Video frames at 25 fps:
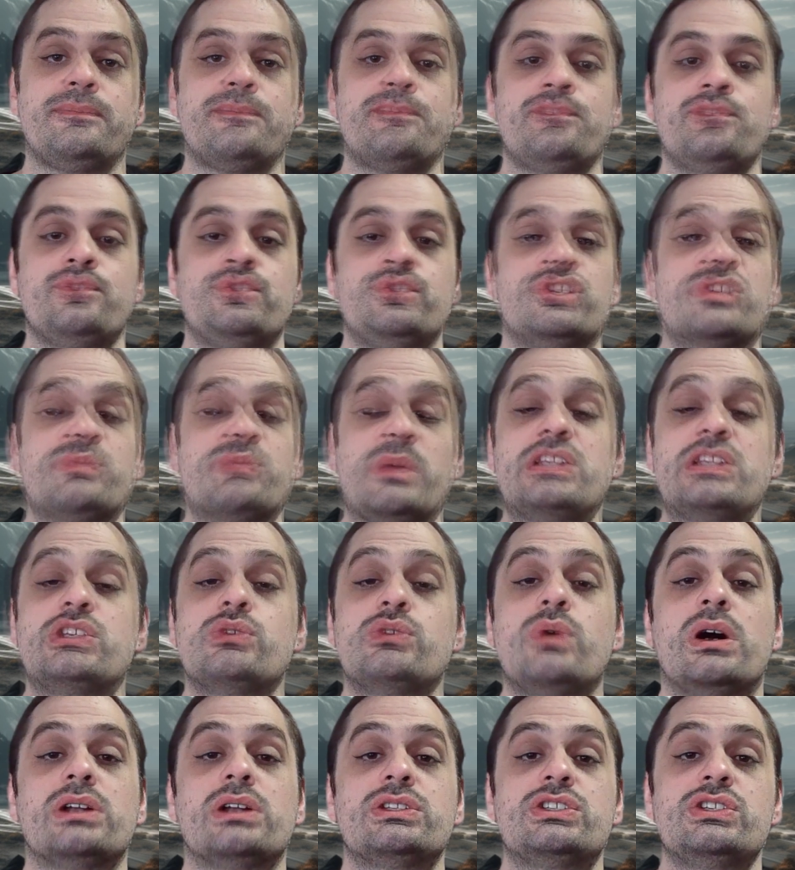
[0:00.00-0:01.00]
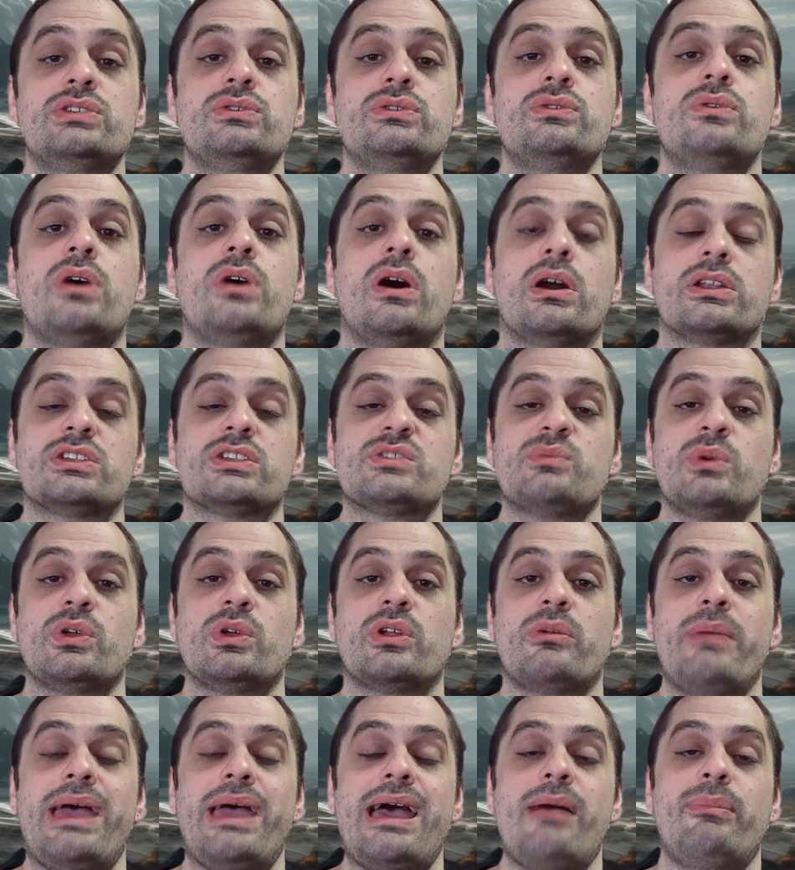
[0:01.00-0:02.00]
You just play 2-on-2 on a
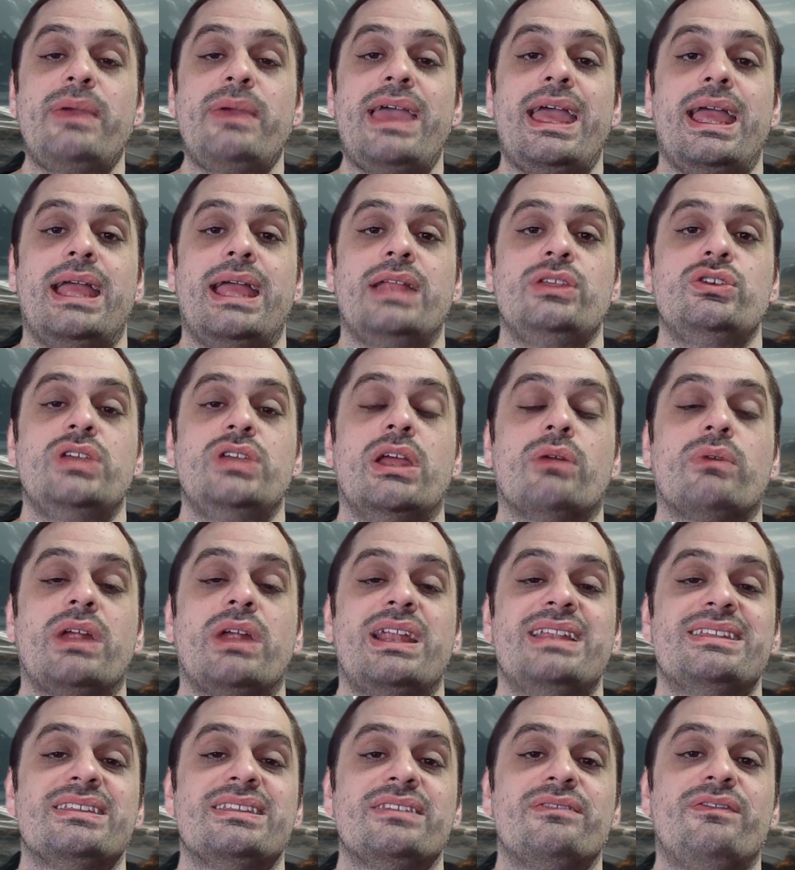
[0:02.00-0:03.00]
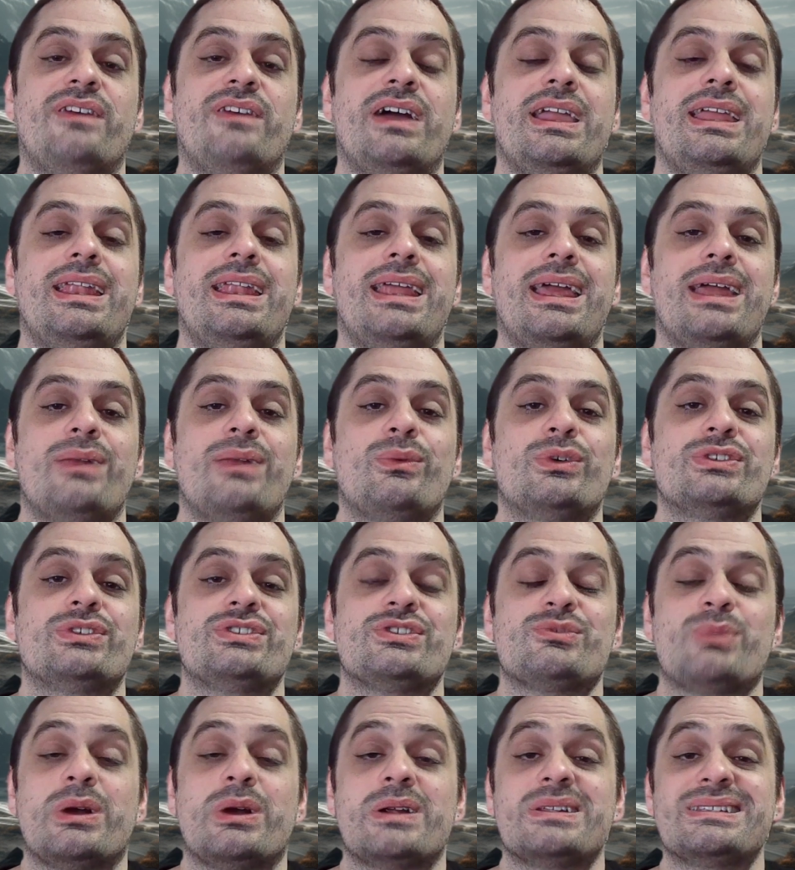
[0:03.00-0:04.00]
smaller map, and you get right into the fight, and once your
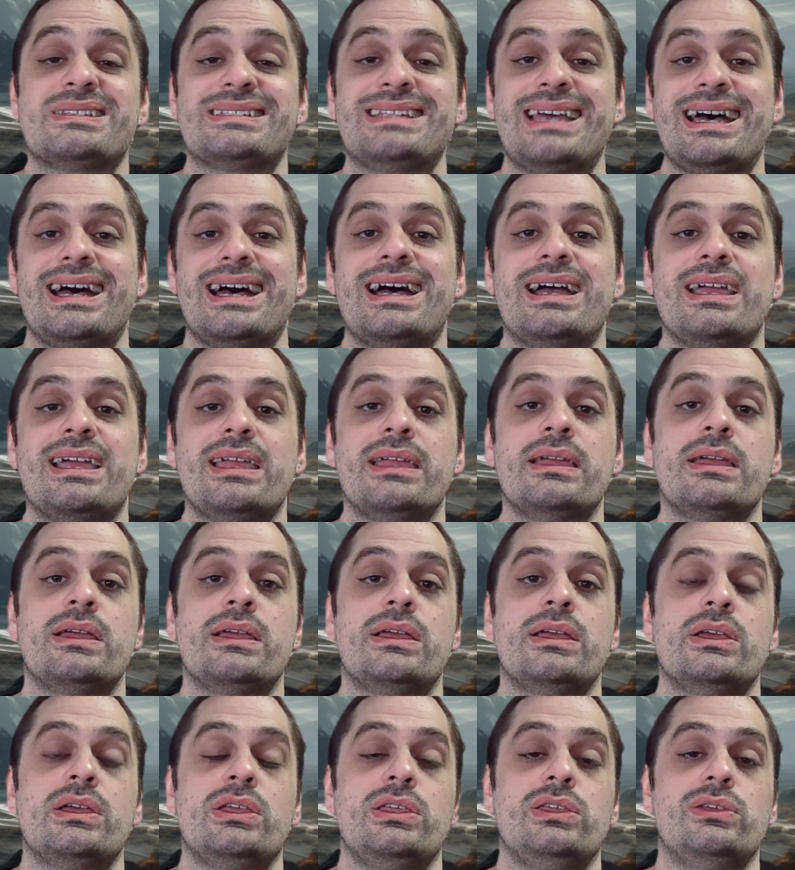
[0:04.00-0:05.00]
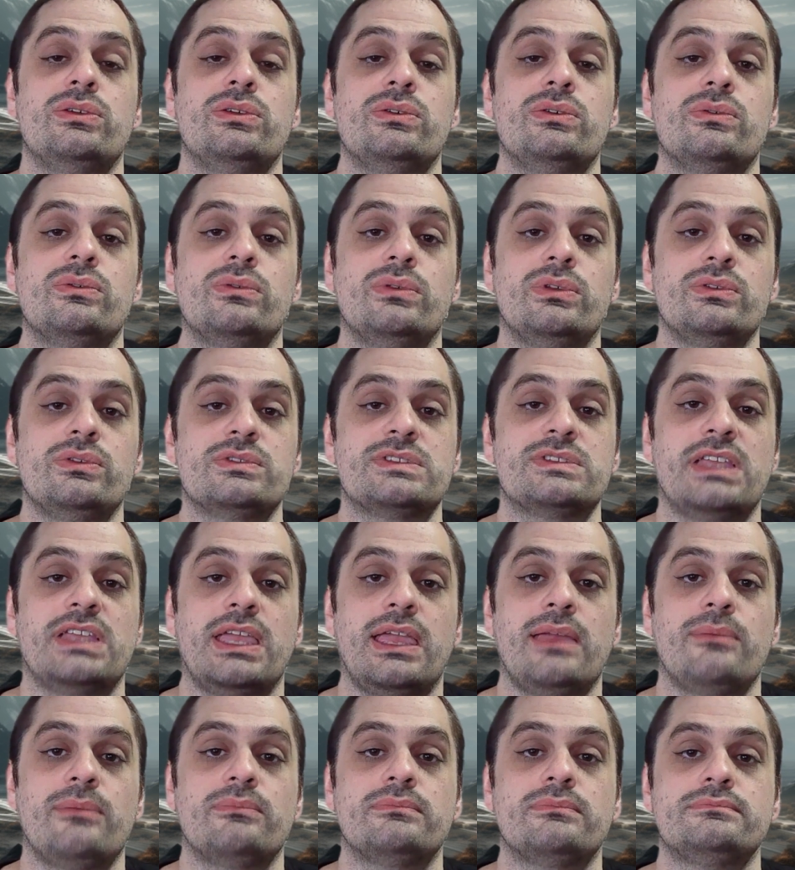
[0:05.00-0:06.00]
Spartans die, you lose the
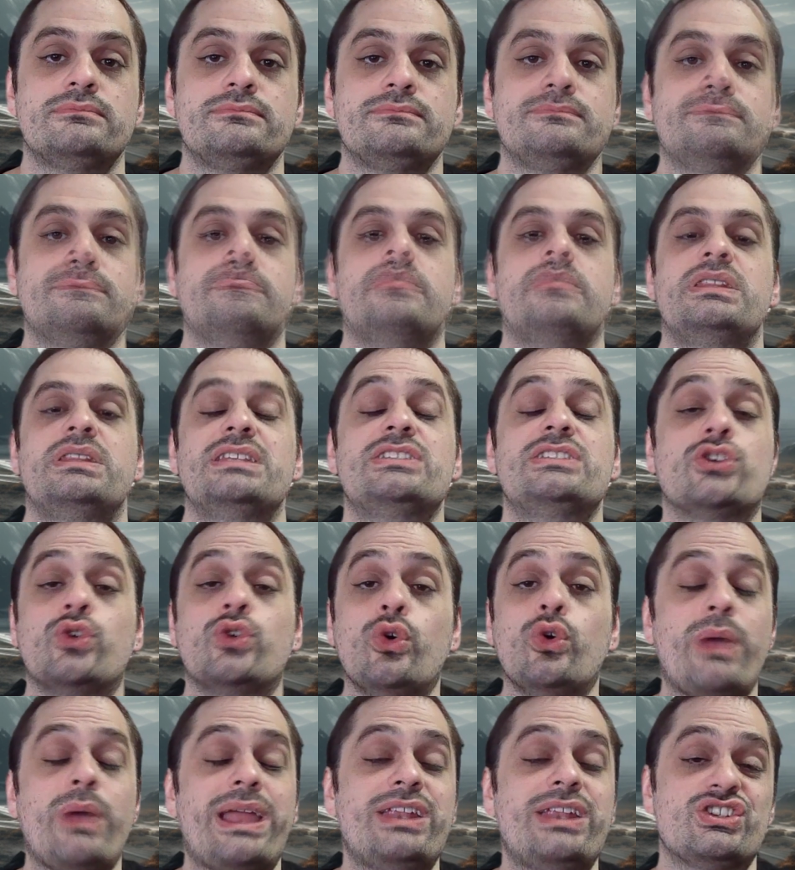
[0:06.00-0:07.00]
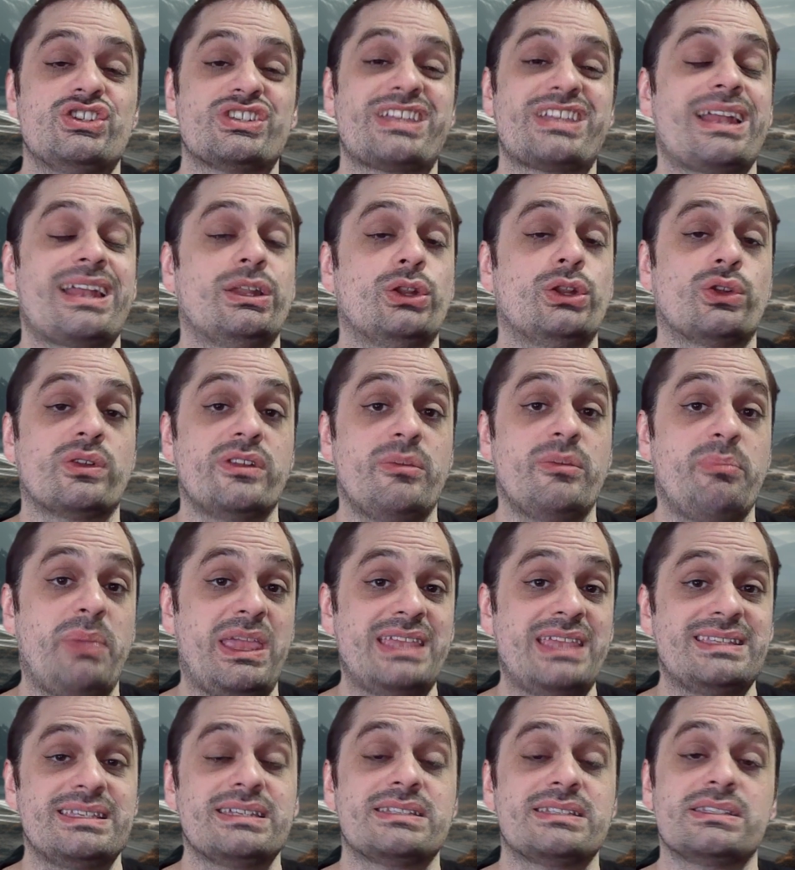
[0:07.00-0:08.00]
game. This is a cool way to just kind of learn the
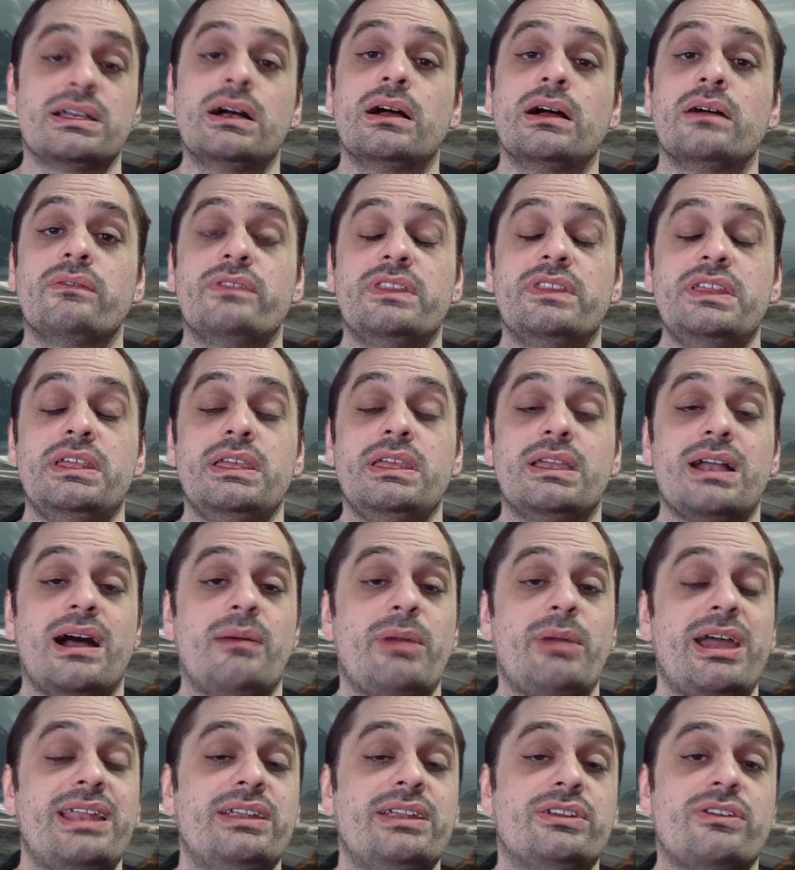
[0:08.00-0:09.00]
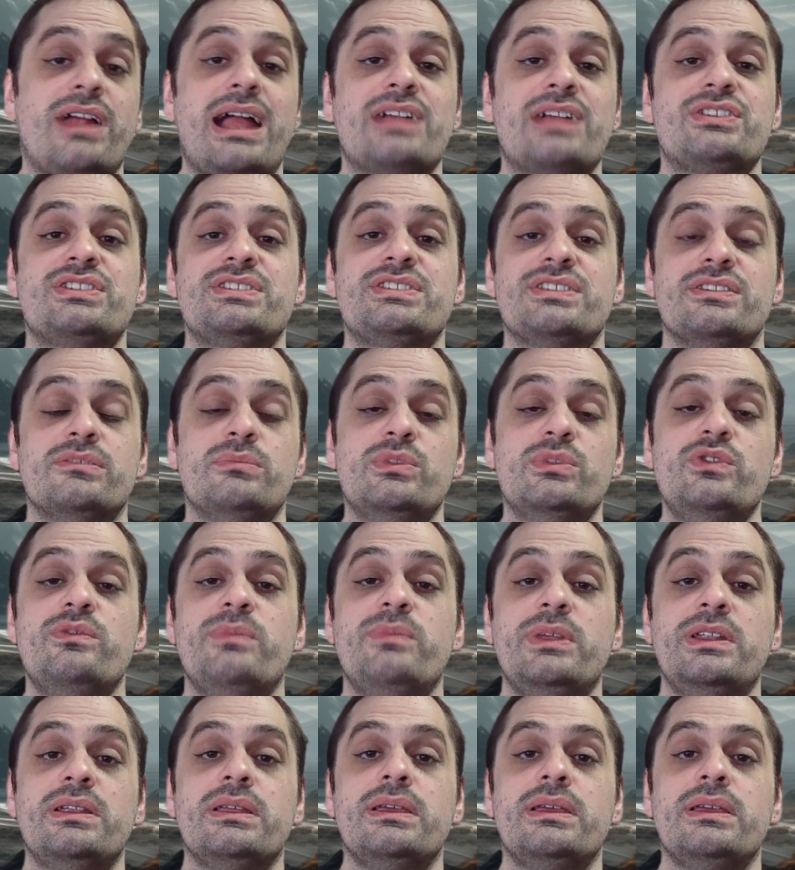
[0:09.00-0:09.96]
basics of the combat interactions and the movement.